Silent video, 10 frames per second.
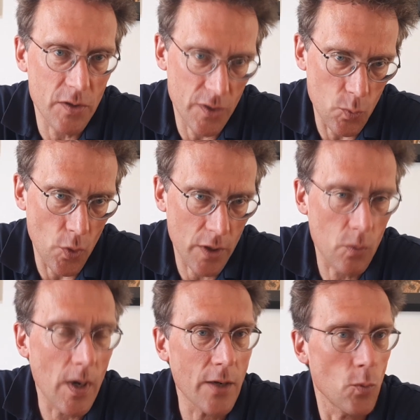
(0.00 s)
this worked
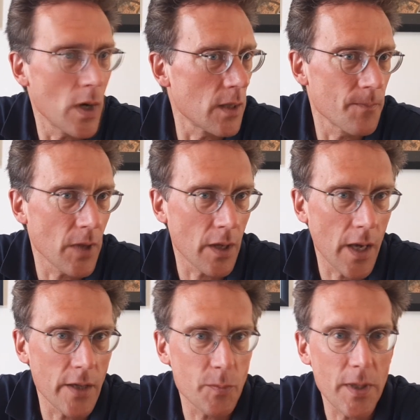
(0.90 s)
quite well,
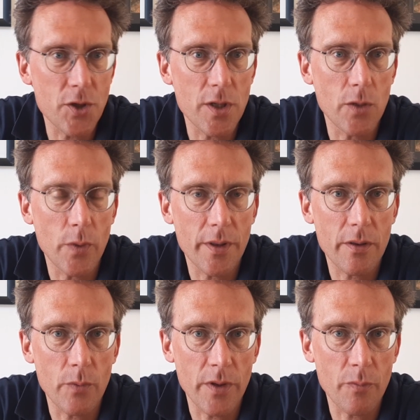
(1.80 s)
okay, especially
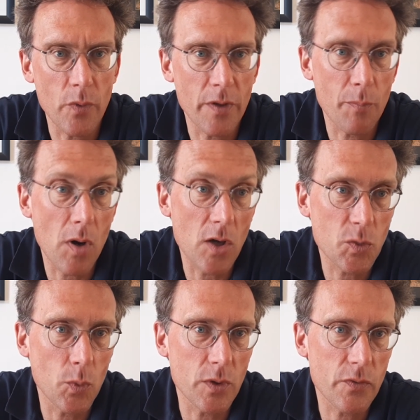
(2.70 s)
with
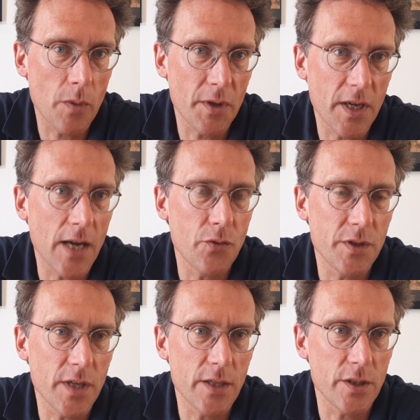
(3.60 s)
passports from the
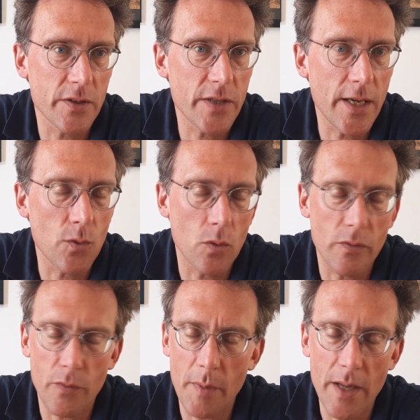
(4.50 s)
countries I just said or
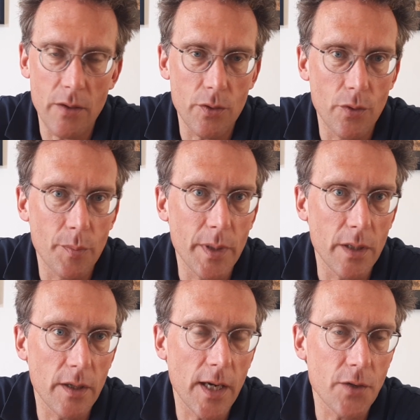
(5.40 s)
from other
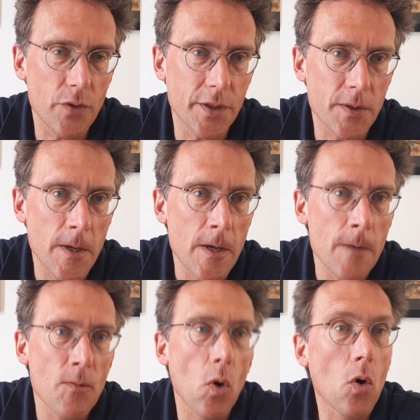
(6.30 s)
European countries.
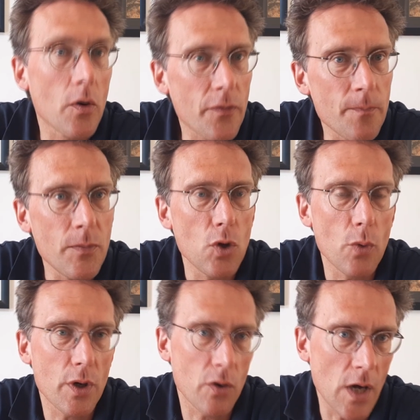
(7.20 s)
Often, you
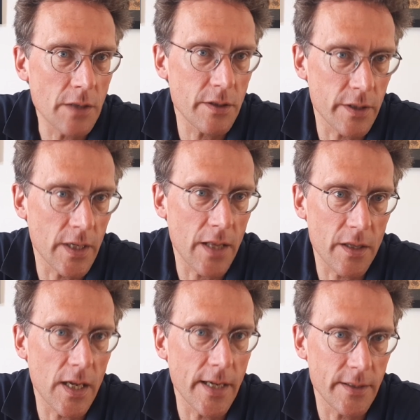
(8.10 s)
were granted another
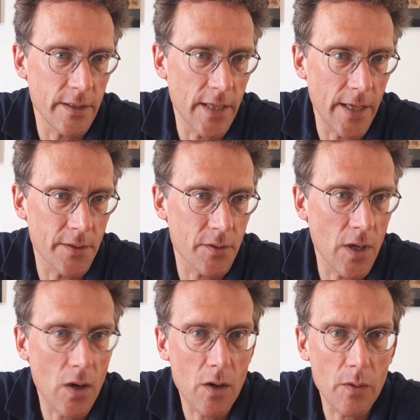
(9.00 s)
90 days.
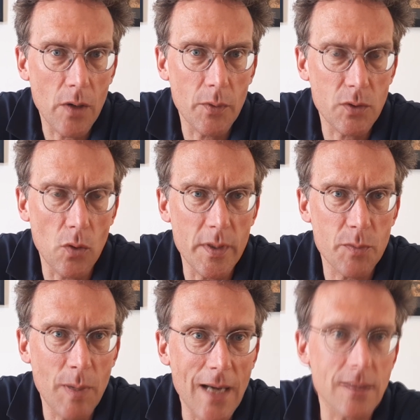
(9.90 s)
Now, I was always
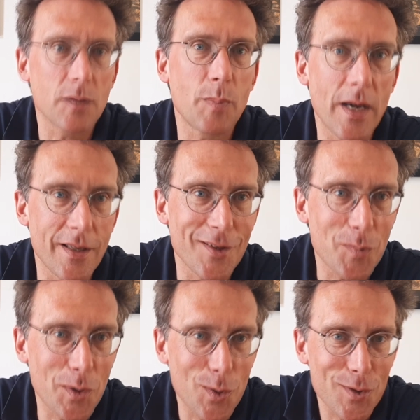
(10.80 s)
puzzled by this
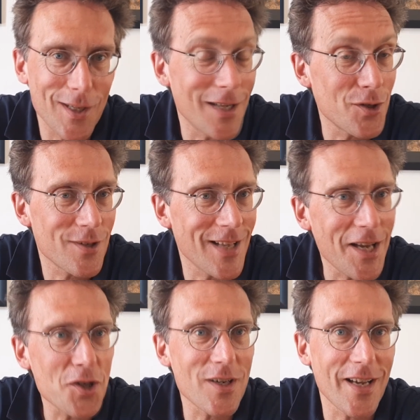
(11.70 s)
because the
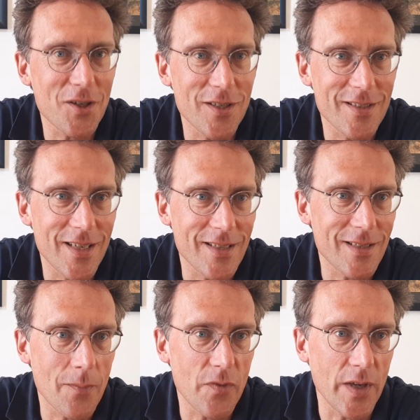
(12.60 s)
legislation actually says
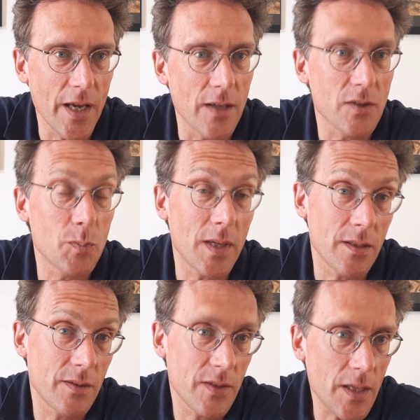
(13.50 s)
something else, but
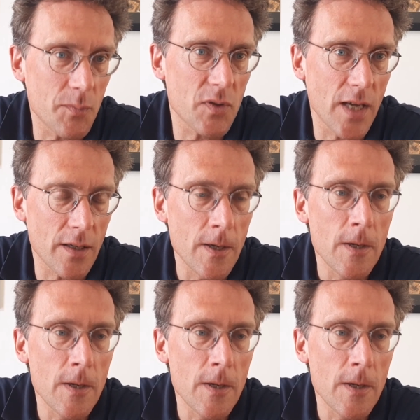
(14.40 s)
it seems that